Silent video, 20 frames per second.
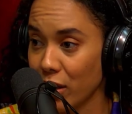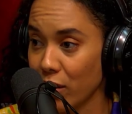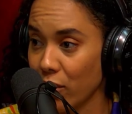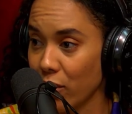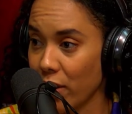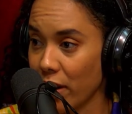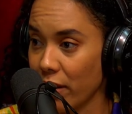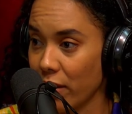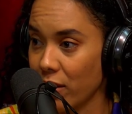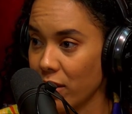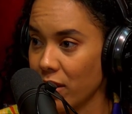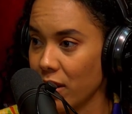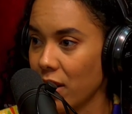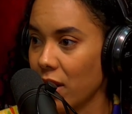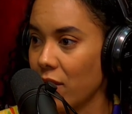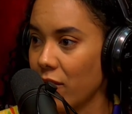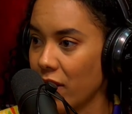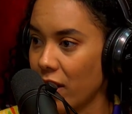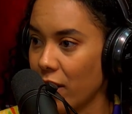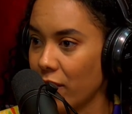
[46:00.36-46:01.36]
and creators that
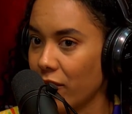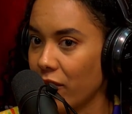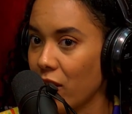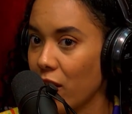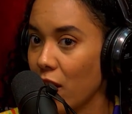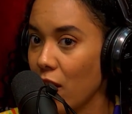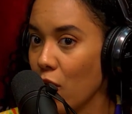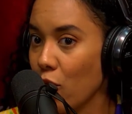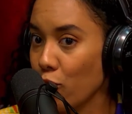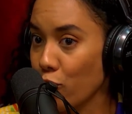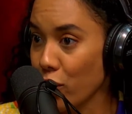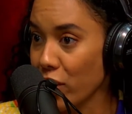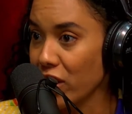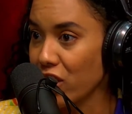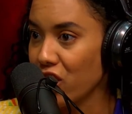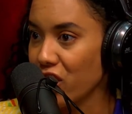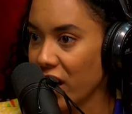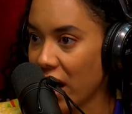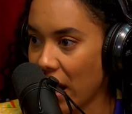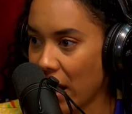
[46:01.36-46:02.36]
have
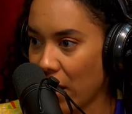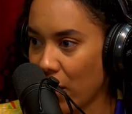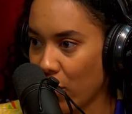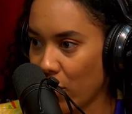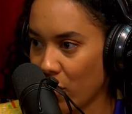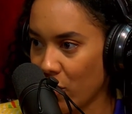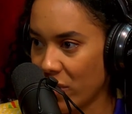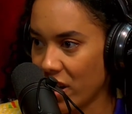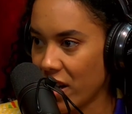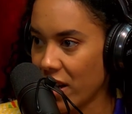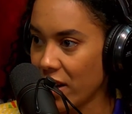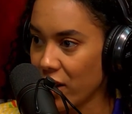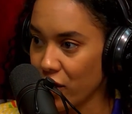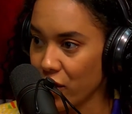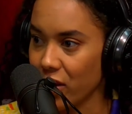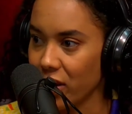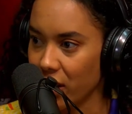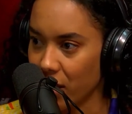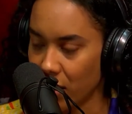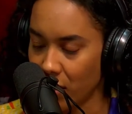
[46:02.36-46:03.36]
reached out and been
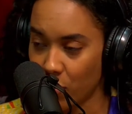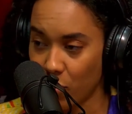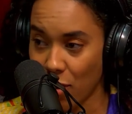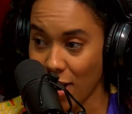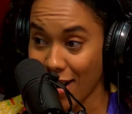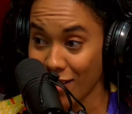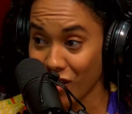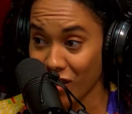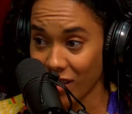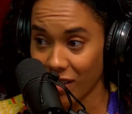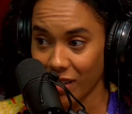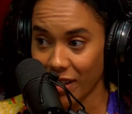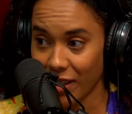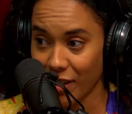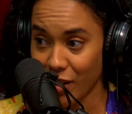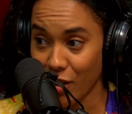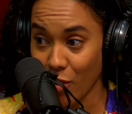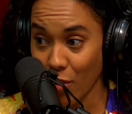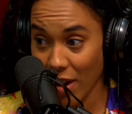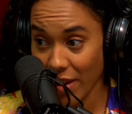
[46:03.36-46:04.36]
interested in the project like
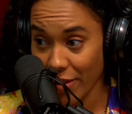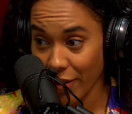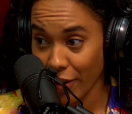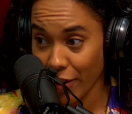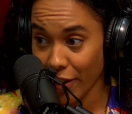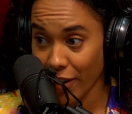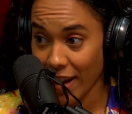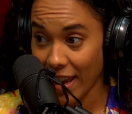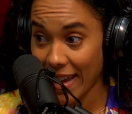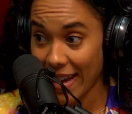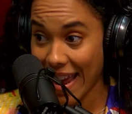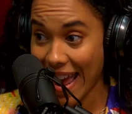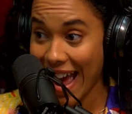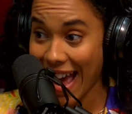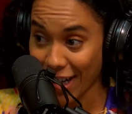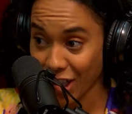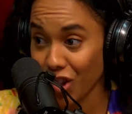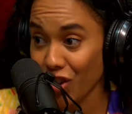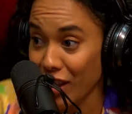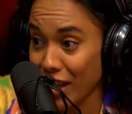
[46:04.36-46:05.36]
no other, and
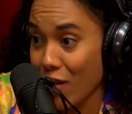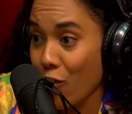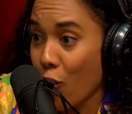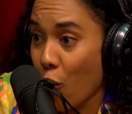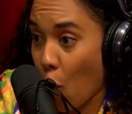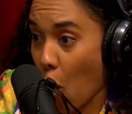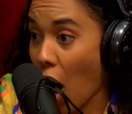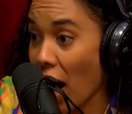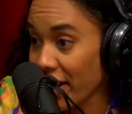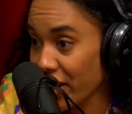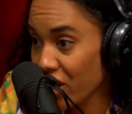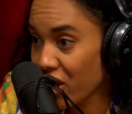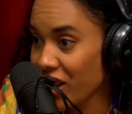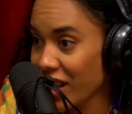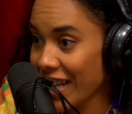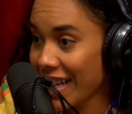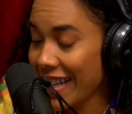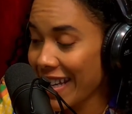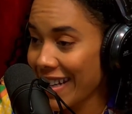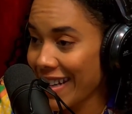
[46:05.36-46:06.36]
actually watched
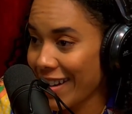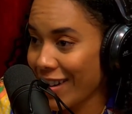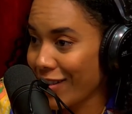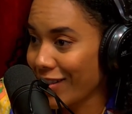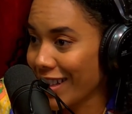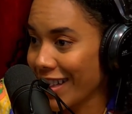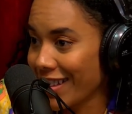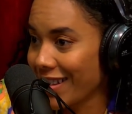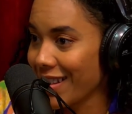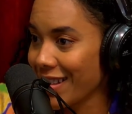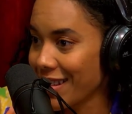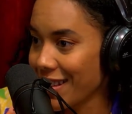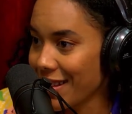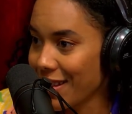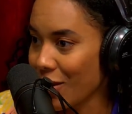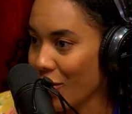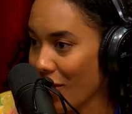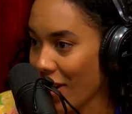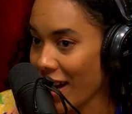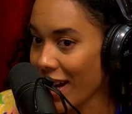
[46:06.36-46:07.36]
it and are like, "This is
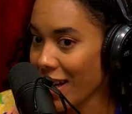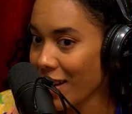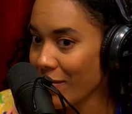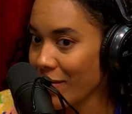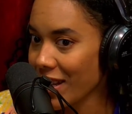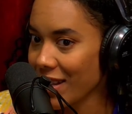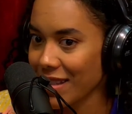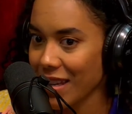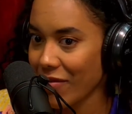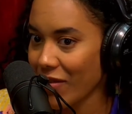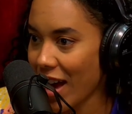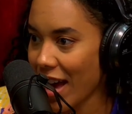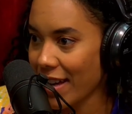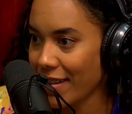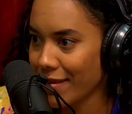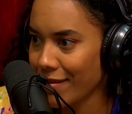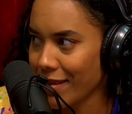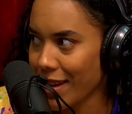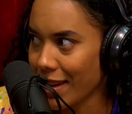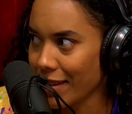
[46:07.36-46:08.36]
great," because I've
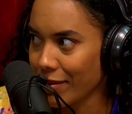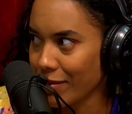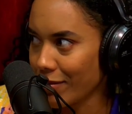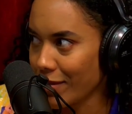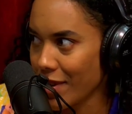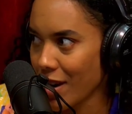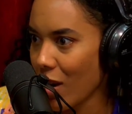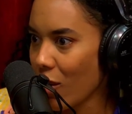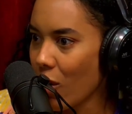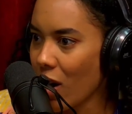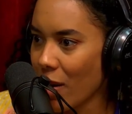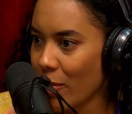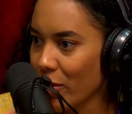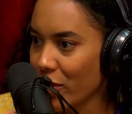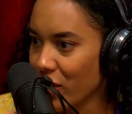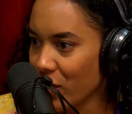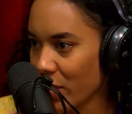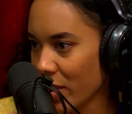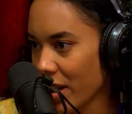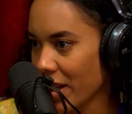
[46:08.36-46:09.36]
had like no
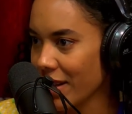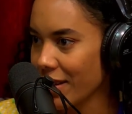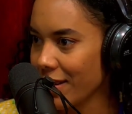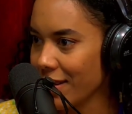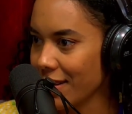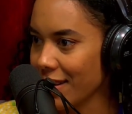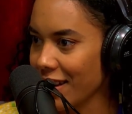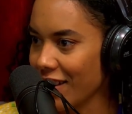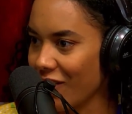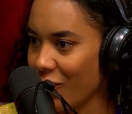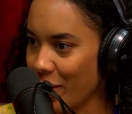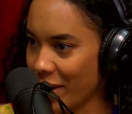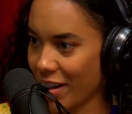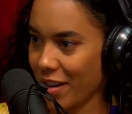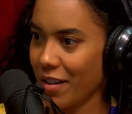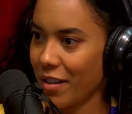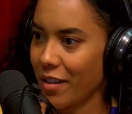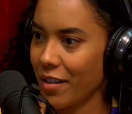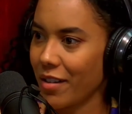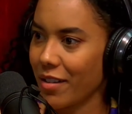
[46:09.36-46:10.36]
opportunity since I've been
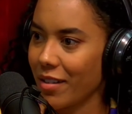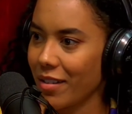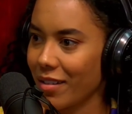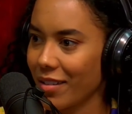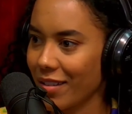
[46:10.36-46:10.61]
here.